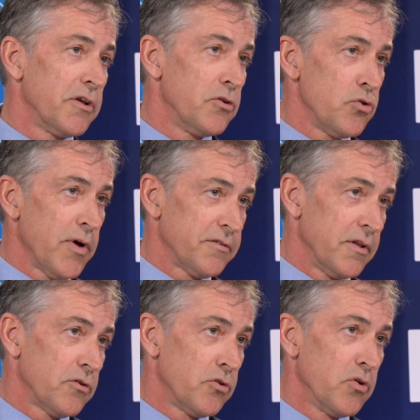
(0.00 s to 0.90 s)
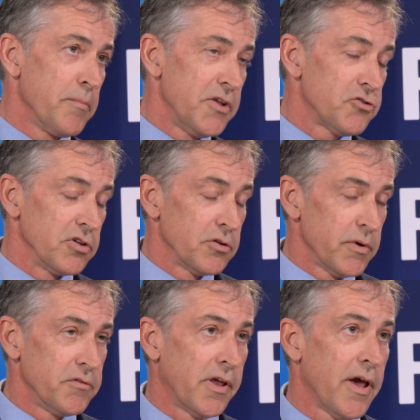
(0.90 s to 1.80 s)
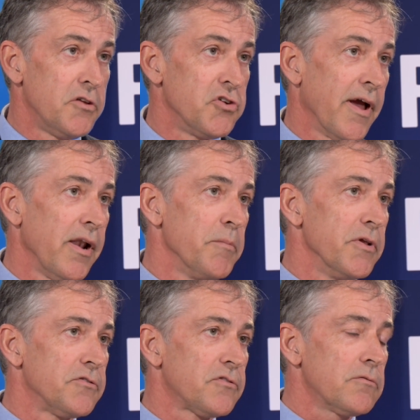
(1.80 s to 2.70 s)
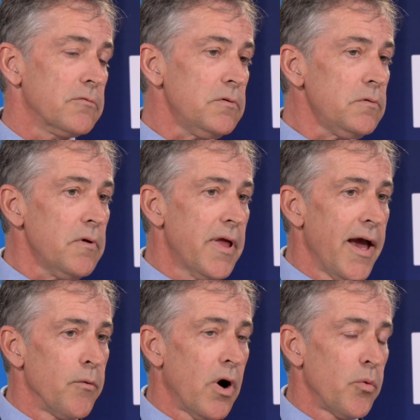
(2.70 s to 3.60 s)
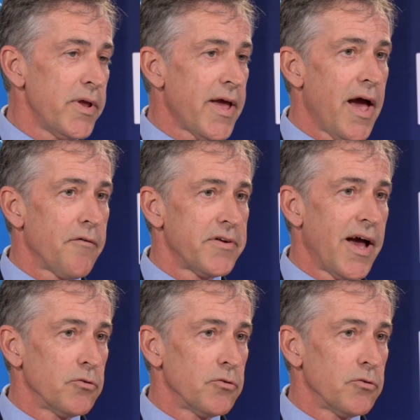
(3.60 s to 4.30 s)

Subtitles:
do, as Antonio mentioned, with the caging elements. And what we have now